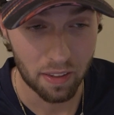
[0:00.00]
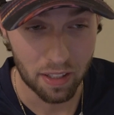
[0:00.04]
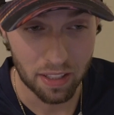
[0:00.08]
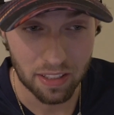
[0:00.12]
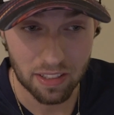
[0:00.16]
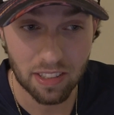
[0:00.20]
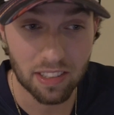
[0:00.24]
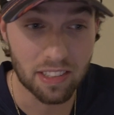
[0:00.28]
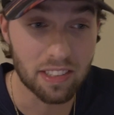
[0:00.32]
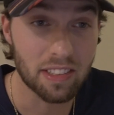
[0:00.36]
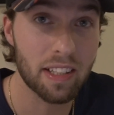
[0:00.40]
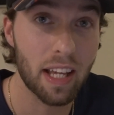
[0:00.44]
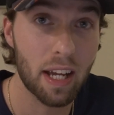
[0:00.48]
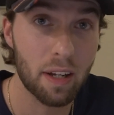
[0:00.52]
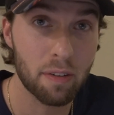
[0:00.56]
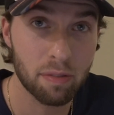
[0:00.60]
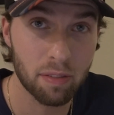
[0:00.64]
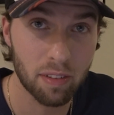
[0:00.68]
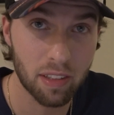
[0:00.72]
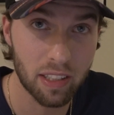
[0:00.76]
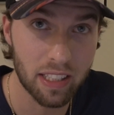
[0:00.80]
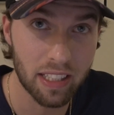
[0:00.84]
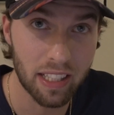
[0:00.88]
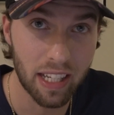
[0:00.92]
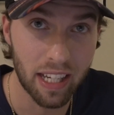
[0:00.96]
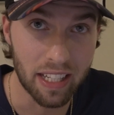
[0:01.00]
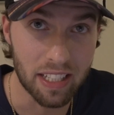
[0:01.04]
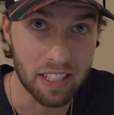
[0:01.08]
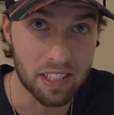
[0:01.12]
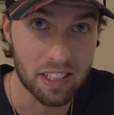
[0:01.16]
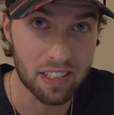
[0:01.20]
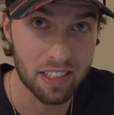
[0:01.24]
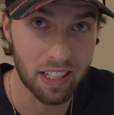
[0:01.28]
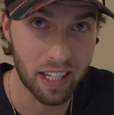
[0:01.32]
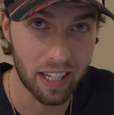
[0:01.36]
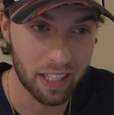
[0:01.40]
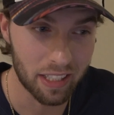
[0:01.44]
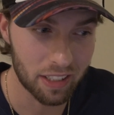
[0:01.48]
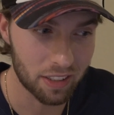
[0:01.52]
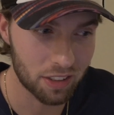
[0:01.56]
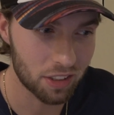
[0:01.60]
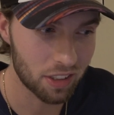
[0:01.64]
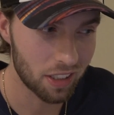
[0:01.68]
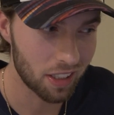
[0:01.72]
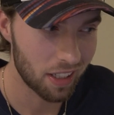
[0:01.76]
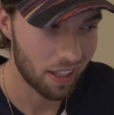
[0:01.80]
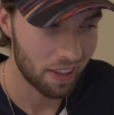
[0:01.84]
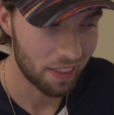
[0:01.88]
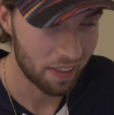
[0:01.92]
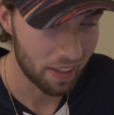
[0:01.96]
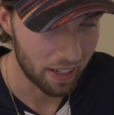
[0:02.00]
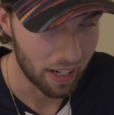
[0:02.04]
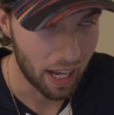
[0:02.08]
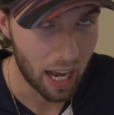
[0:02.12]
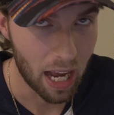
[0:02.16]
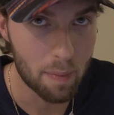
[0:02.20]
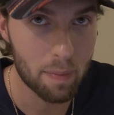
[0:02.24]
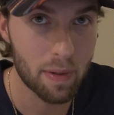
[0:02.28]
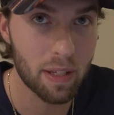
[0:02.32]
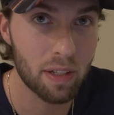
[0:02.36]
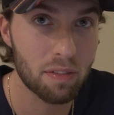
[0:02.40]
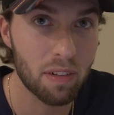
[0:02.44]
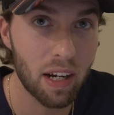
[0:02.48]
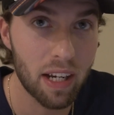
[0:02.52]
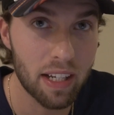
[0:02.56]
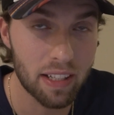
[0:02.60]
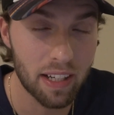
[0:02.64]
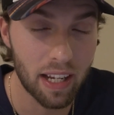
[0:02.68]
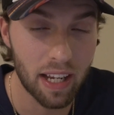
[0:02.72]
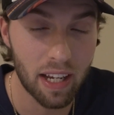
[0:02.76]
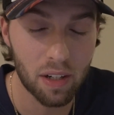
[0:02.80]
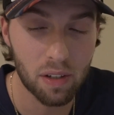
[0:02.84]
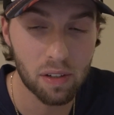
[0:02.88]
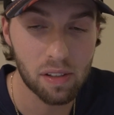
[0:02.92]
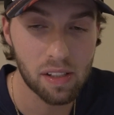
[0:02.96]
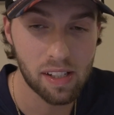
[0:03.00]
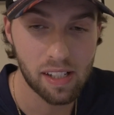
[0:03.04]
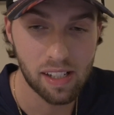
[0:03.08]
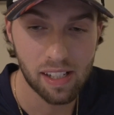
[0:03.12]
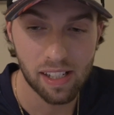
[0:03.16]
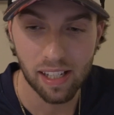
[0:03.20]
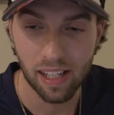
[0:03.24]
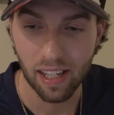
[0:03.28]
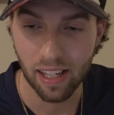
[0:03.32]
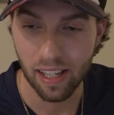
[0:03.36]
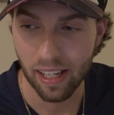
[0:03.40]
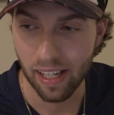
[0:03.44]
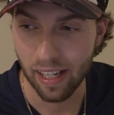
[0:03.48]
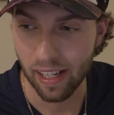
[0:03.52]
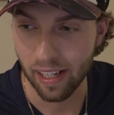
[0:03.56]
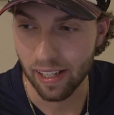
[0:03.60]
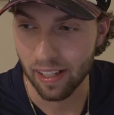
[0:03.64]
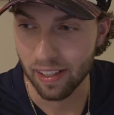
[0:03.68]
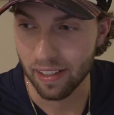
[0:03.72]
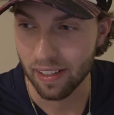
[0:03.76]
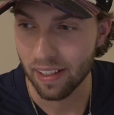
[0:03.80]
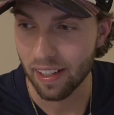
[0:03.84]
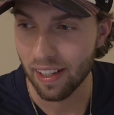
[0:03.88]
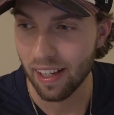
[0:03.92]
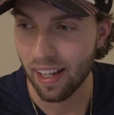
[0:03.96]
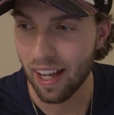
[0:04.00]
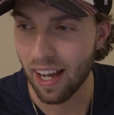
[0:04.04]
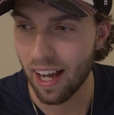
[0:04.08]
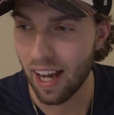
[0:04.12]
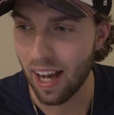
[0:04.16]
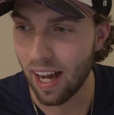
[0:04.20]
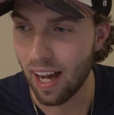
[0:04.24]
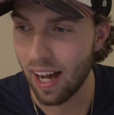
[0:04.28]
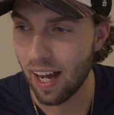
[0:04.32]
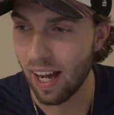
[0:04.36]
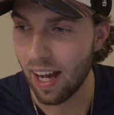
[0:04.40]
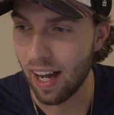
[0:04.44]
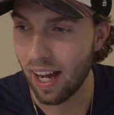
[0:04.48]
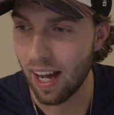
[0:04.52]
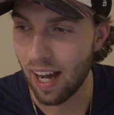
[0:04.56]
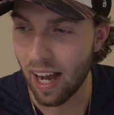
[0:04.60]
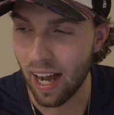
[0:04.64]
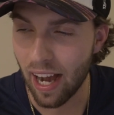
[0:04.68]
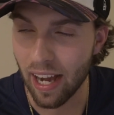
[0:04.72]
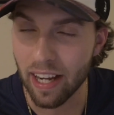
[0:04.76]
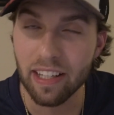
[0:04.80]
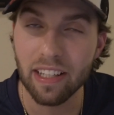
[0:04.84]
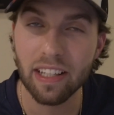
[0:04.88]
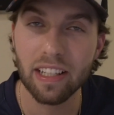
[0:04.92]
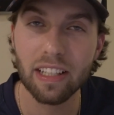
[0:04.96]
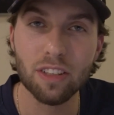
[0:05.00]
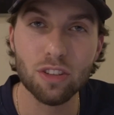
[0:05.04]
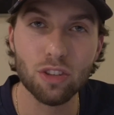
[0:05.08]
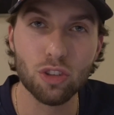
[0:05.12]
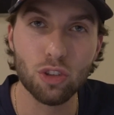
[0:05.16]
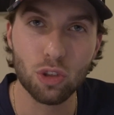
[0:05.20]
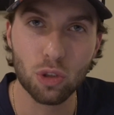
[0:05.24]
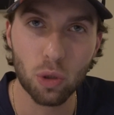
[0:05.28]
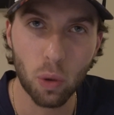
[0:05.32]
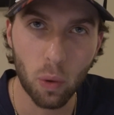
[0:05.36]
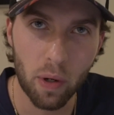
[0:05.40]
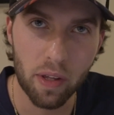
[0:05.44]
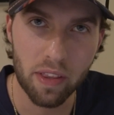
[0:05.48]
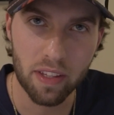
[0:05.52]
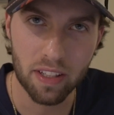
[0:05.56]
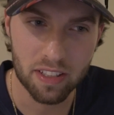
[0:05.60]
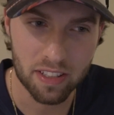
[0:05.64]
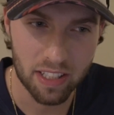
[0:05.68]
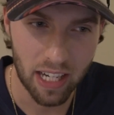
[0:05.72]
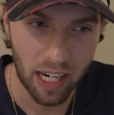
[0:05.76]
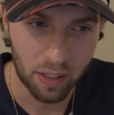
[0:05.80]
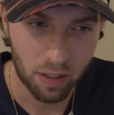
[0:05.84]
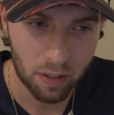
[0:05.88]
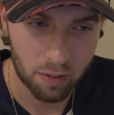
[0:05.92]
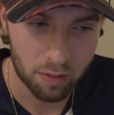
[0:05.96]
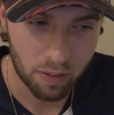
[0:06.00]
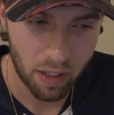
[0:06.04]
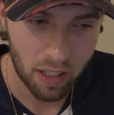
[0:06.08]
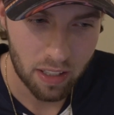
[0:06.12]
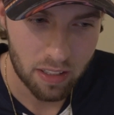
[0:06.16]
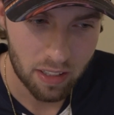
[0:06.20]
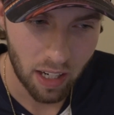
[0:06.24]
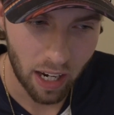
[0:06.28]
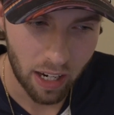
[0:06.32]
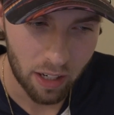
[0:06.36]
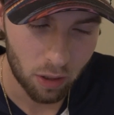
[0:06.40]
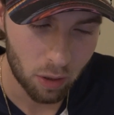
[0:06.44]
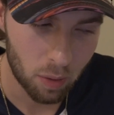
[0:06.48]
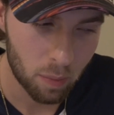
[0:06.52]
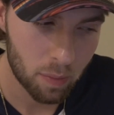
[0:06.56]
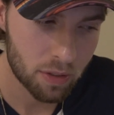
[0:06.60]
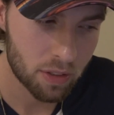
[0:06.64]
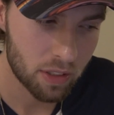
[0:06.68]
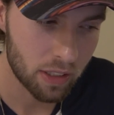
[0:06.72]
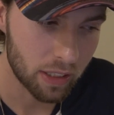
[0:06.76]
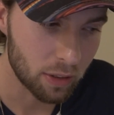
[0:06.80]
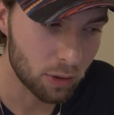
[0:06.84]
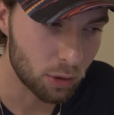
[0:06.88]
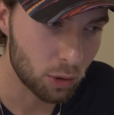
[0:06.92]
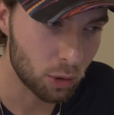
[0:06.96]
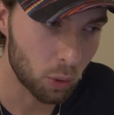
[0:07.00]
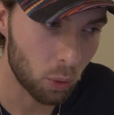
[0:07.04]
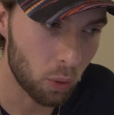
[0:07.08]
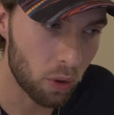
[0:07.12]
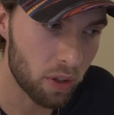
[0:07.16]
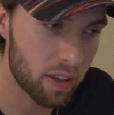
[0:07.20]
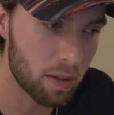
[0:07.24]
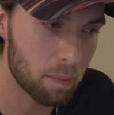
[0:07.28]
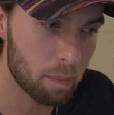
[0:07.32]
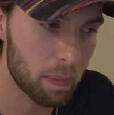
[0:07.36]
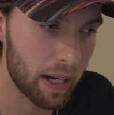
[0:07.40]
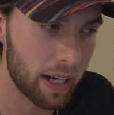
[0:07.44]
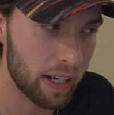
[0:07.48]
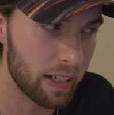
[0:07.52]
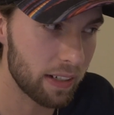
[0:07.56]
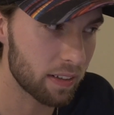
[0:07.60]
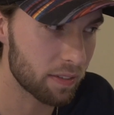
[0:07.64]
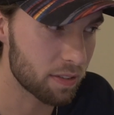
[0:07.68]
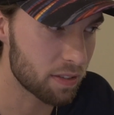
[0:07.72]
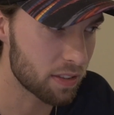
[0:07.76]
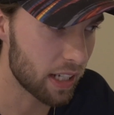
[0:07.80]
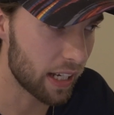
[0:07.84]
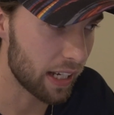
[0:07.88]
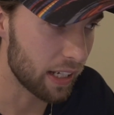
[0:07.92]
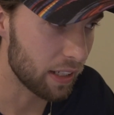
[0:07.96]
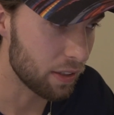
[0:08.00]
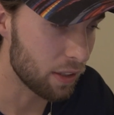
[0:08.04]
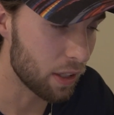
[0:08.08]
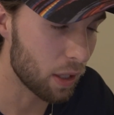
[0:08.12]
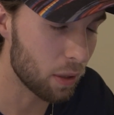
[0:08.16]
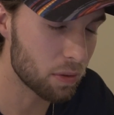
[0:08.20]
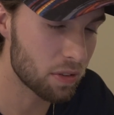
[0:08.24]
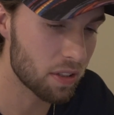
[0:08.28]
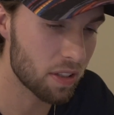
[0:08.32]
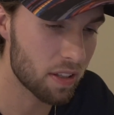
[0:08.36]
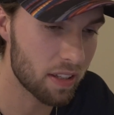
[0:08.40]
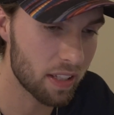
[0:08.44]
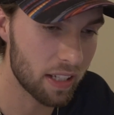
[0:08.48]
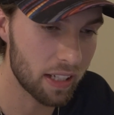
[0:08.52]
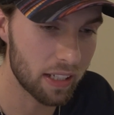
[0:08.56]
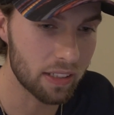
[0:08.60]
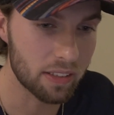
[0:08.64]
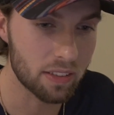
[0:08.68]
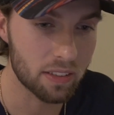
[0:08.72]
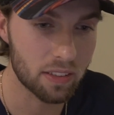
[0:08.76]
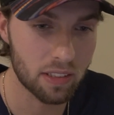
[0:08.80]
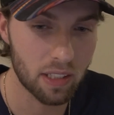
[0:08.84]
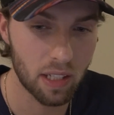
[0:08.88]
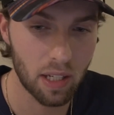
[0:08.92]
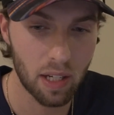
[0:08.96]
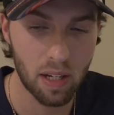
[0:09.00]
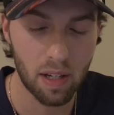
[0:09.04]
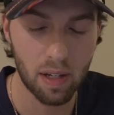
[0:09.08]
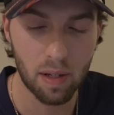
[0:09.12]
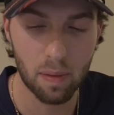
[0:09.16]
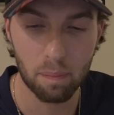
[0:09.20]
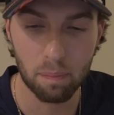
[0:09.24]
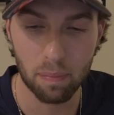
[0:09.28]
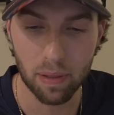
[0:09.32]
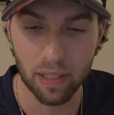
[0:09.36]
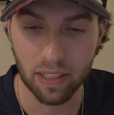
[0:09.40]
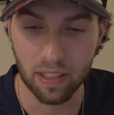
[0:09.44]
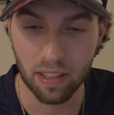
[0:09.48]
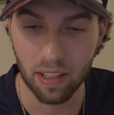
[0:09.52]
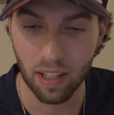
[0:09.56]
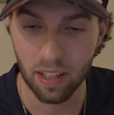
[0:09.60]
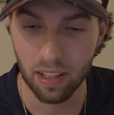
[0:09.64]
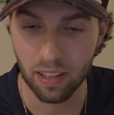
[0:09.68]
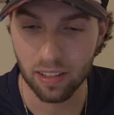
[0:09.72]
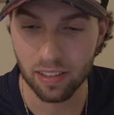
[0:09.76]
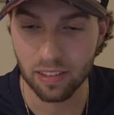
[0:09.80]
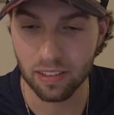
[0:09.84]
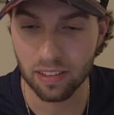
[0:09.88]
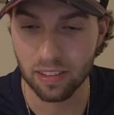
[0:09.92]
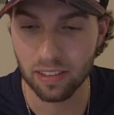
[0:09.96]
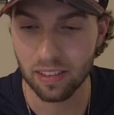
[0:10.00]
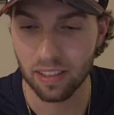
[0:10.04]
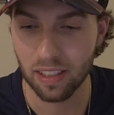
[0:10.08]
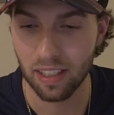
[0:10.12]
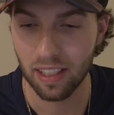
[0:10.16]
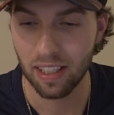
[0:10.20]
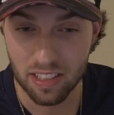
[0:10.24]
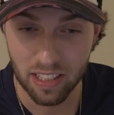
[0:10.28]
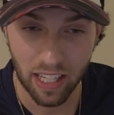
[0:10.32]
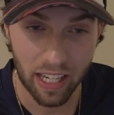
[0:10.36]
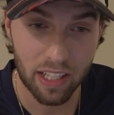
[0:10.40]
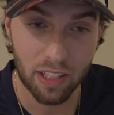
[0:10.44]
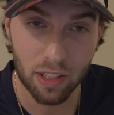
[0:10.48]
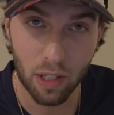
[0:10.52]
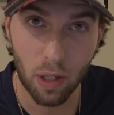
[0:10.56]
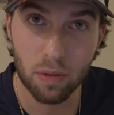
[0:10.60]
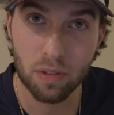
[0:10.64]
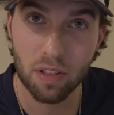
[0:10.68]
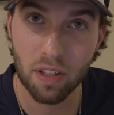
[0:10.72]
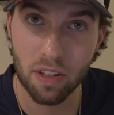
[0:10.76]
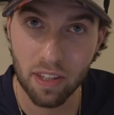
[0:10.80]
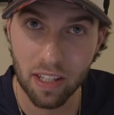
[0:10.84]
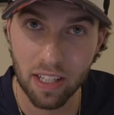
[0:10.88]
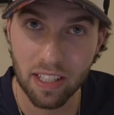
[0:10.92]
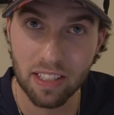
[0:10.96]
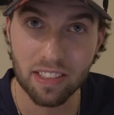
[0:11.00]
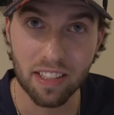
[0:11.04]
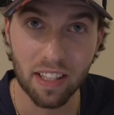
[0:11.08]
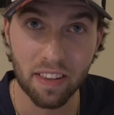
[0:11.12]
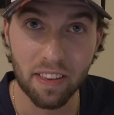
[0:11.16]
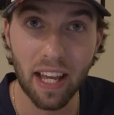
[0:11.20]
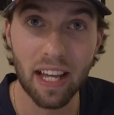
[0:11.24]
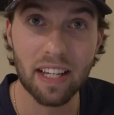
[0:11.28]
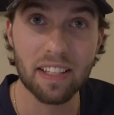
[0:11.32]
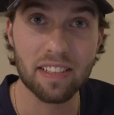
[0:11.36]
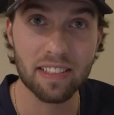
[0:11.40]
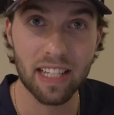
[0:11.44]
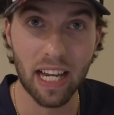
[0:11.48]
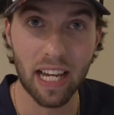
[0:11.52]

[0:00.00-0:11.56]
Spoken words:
This is definitely a stage that I'm in right now, and I enjoy the sacrifice. I almost enjoy the pain of saying no to things, because saying no to things and that